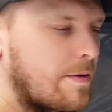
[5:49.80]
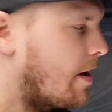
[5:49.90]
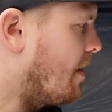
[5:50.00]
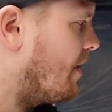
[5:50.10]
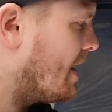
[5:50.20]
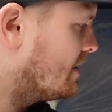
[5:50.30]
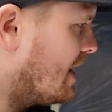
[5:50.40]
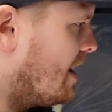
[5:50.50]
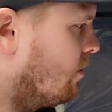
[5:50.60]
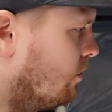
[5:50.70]
we go then, that is
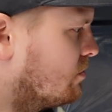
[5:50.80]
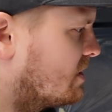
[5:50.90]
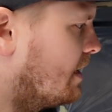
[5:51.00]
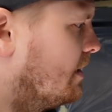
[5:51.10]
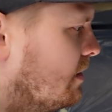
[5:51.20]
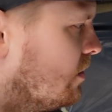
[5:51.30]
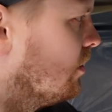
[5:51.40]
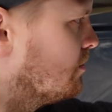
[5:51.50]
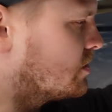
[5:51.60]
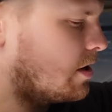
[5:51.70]
that all sanded
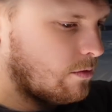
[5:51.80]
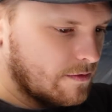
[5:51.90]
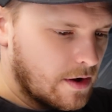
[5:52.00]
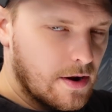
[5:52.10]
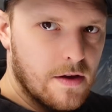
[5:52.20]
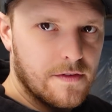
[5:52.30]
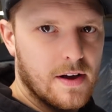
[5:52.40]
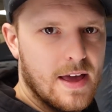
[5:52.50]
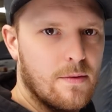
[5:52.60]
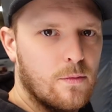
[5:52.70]
up. So we've gone
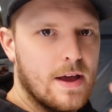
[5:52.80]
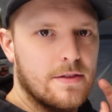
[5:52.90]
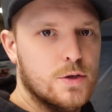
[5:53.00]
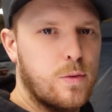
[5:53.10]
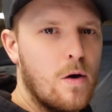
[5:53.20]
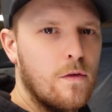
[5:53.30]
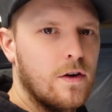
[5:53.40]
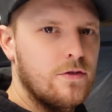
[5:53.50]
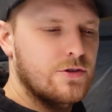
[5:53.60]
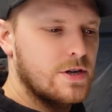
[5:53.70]
over it with
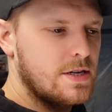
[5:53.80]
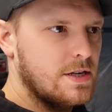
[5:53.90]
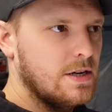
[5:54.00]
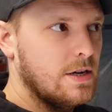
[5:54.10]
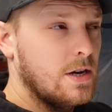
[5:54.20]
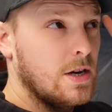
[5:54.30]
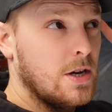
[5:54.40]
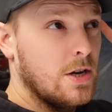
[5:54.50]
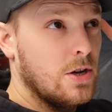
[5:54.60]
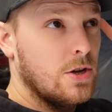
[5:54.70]
1200,
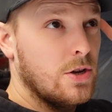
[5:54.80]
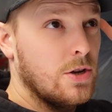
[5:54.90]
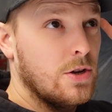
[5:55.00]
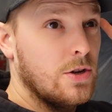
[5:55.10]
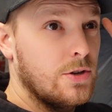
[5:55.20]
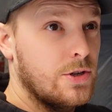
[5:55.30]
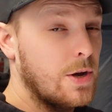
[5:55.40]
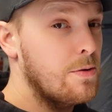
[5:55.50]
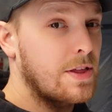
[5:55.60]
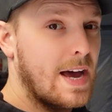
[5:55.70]

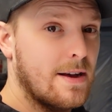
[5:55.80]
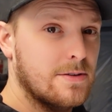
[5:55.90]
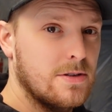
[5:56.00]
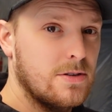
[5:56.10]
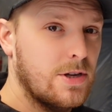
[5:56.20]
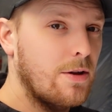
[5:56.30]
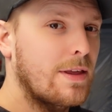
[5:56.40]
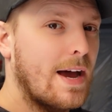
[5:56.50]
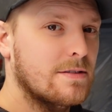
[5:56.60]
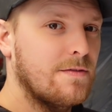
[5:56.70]
2000,
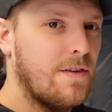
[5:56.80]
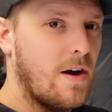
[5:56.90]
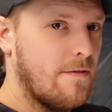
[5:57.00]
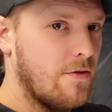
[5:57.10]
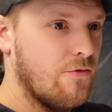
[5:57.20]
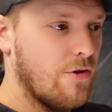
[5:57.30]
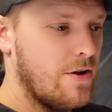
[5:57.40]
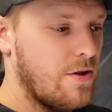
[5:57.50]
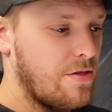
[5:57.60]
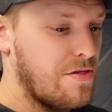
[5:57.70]

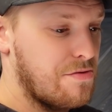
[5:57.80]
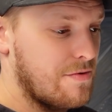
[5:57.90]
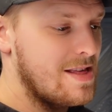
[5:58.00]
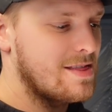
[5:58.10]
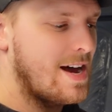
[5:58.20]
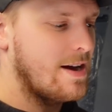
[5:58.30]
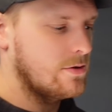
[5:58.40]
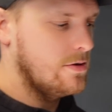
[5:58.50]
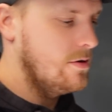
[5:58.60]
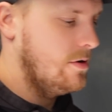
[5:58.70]
2500,
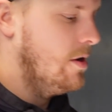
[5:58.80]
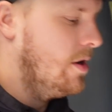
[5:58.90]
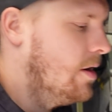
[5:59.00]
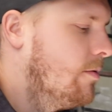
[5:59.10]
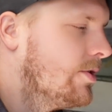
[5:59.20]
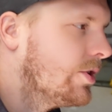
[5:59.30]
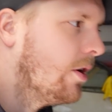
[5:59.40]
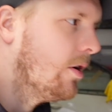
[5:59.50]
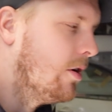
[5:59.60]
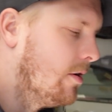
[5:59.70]
3000, which
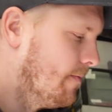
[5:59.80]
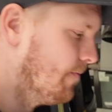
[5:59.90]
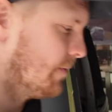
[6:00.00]
are